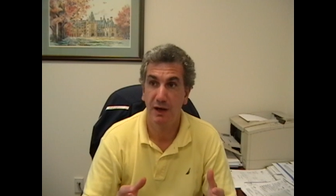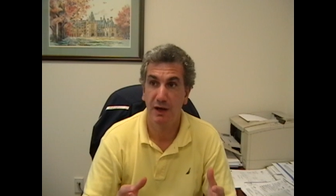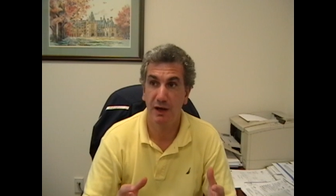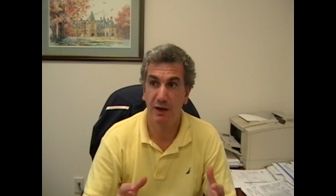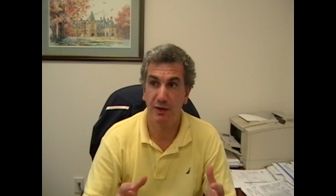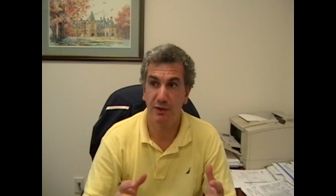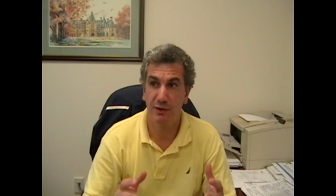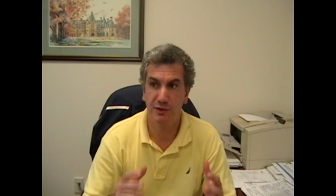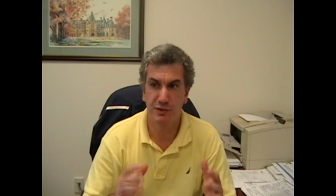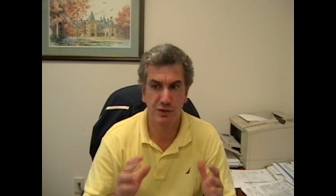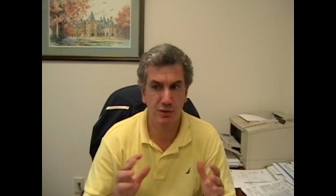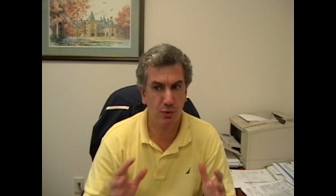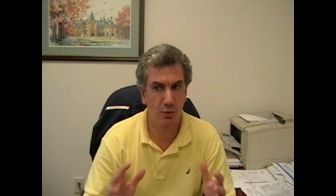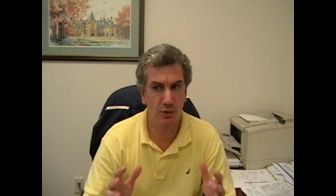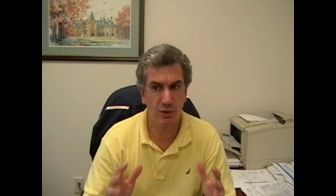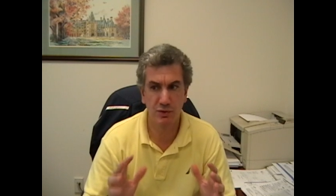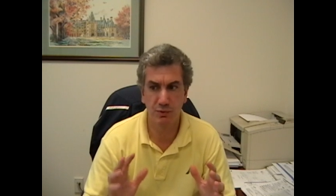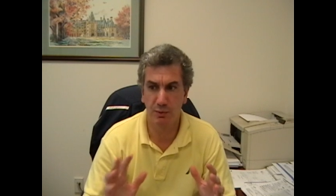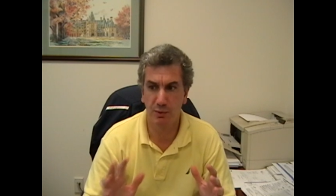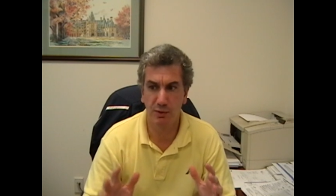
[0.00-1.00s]
Uh, the
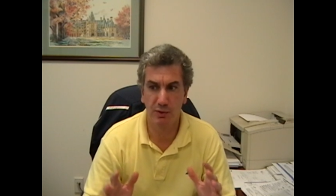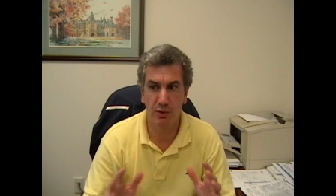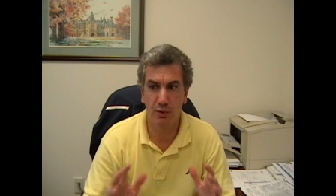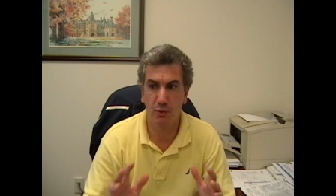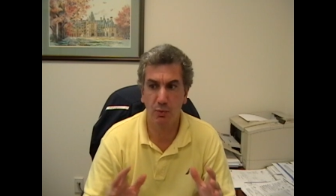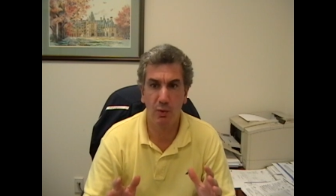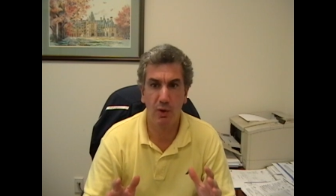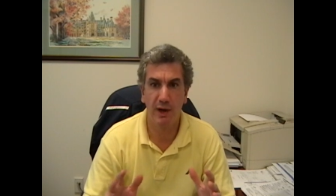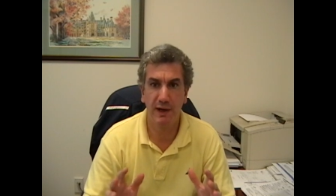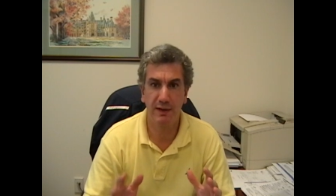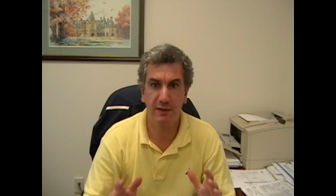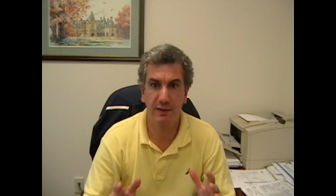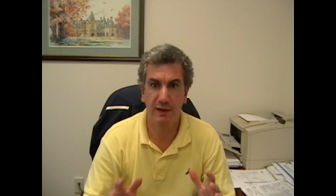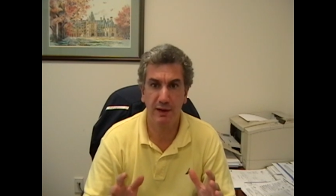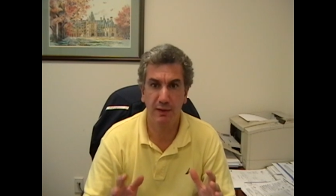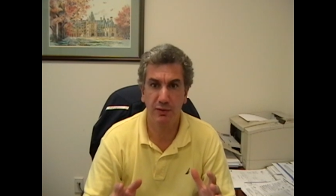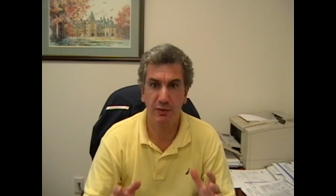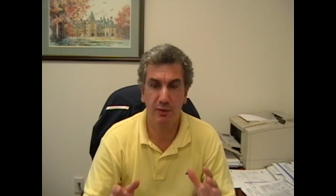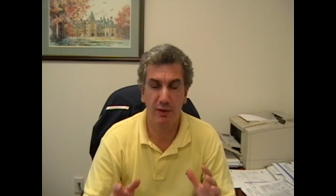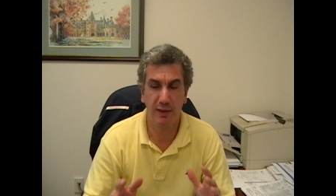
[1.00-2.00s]
scores were a little wider than
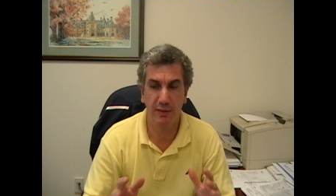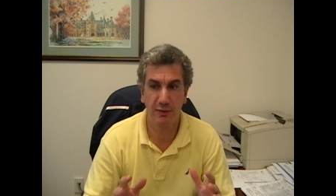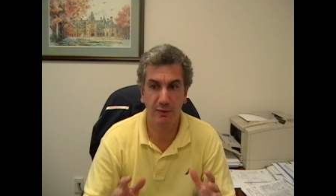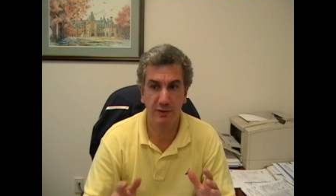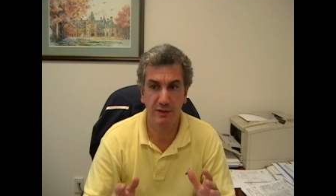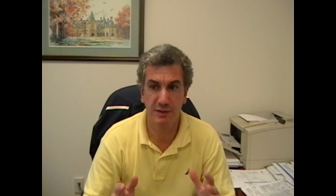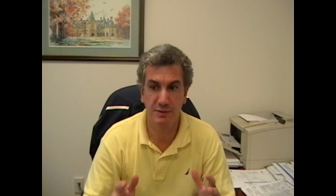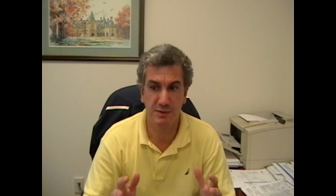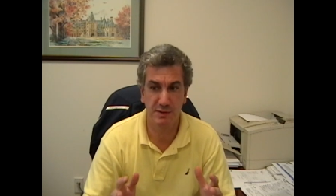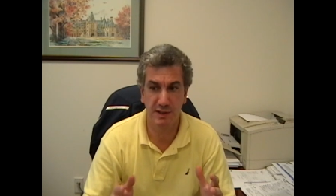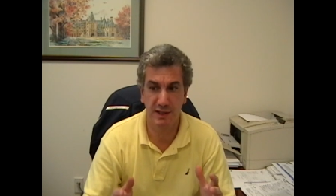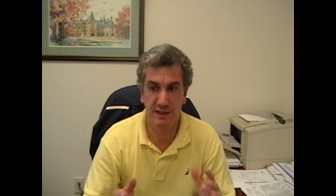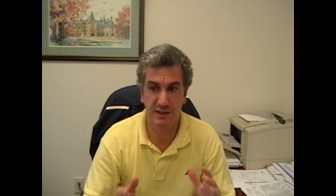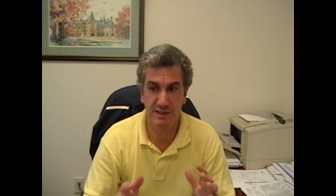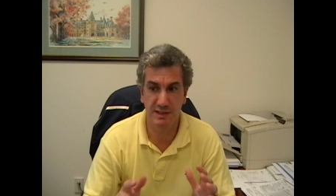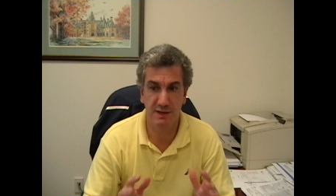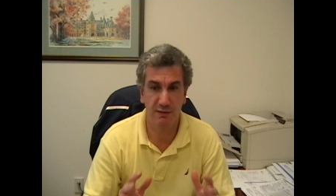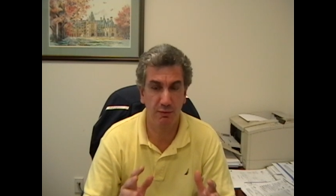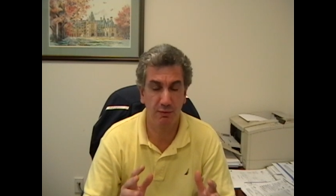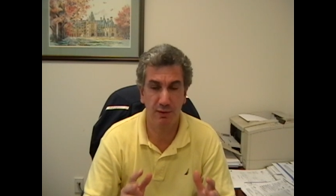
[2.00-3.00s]
I thought. I thought this was like a
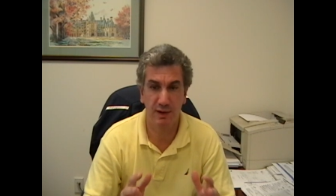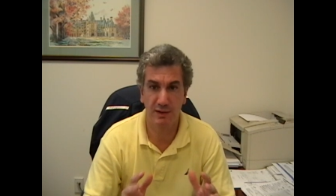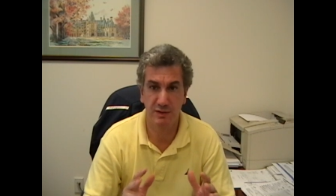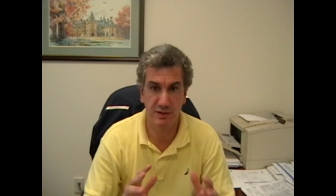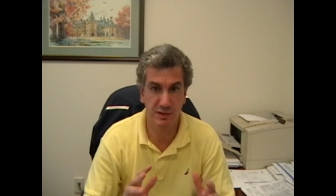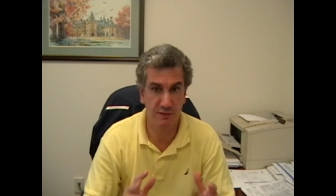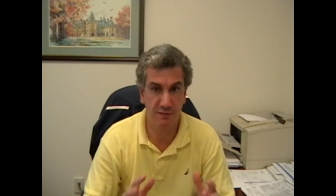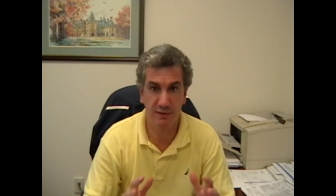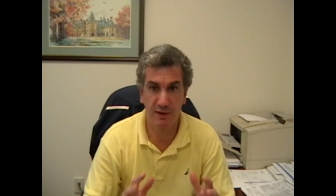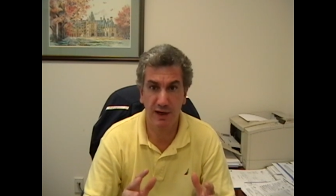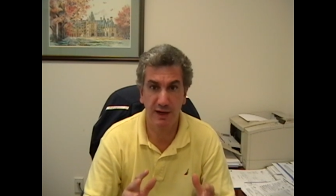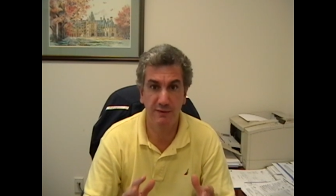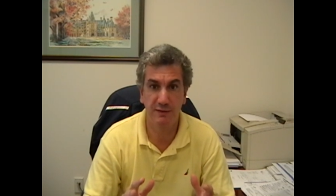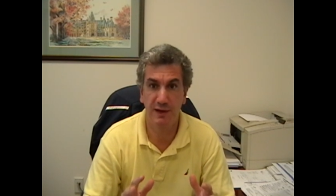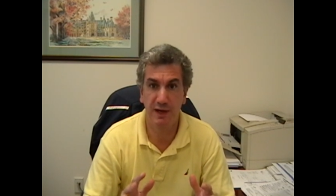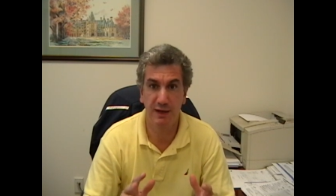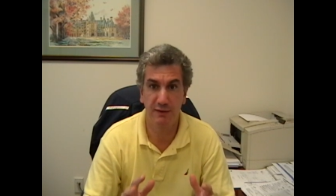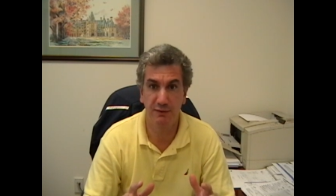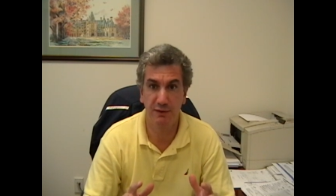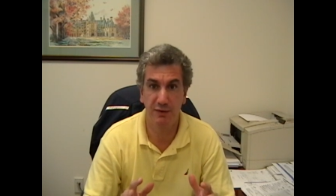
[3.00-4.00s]
seven rounds to five
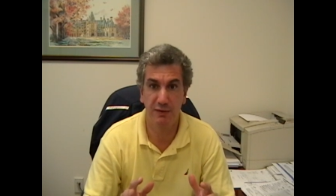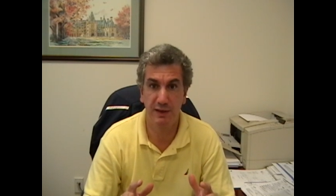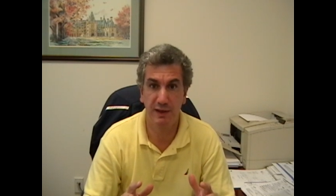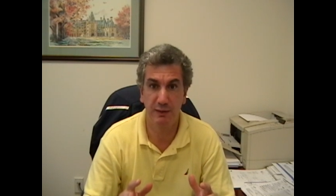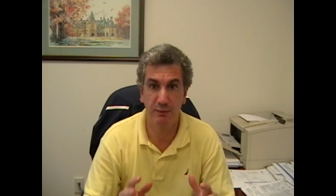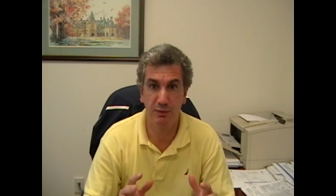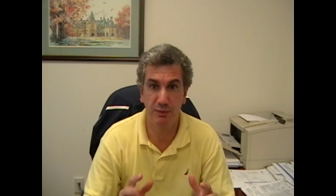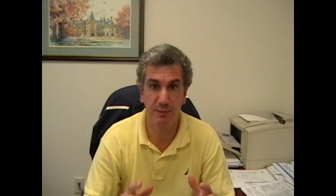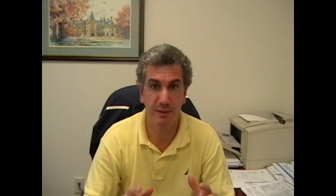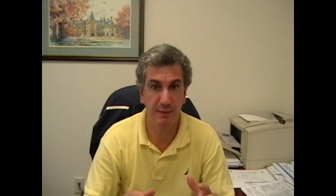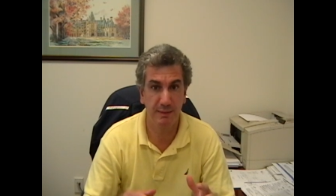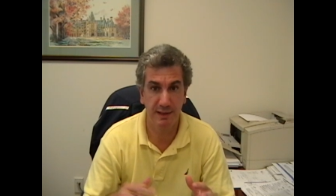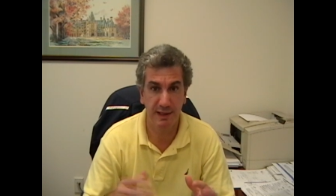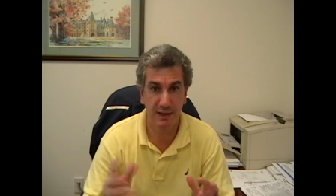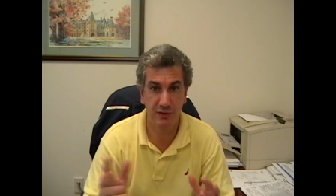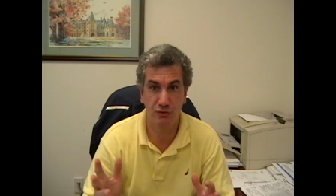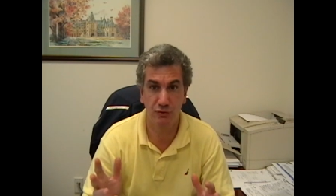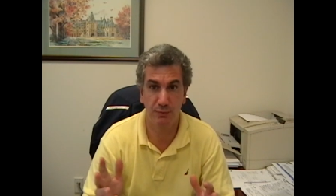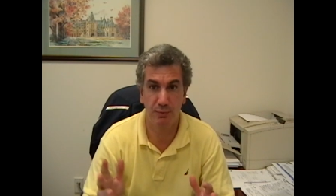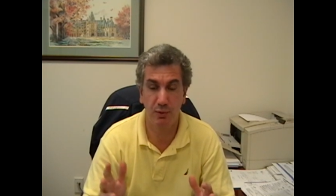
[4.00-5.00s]
kind of a thing with maybe an
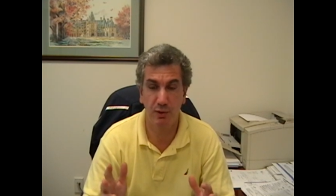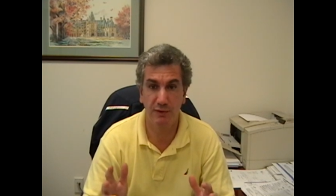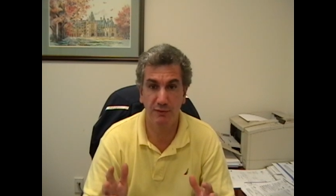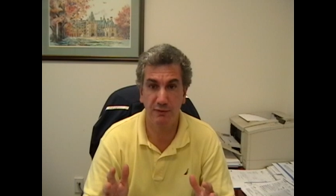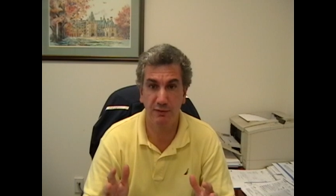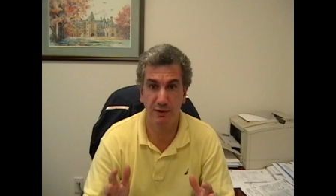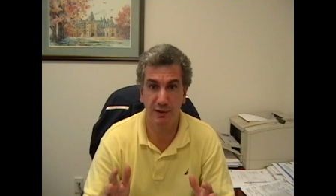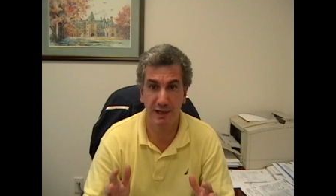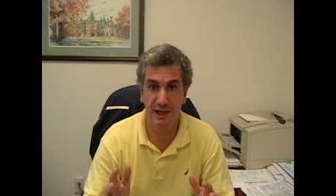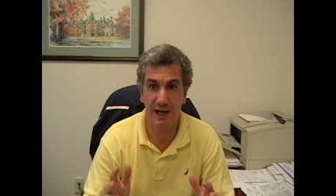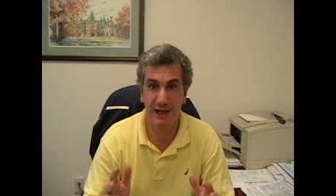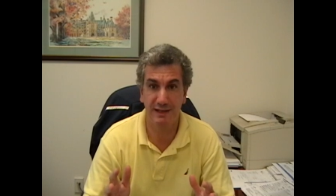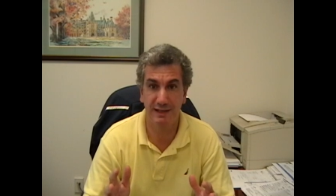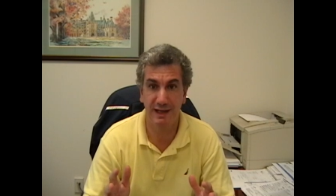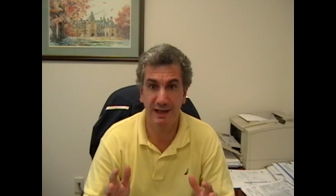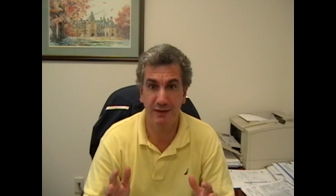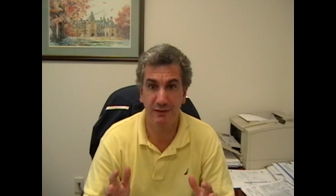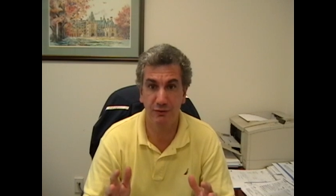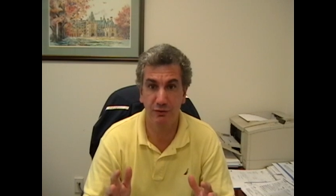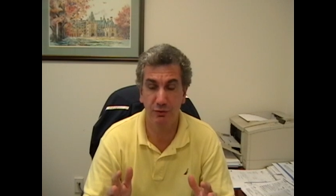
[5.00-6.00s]
extra point for a knockdown.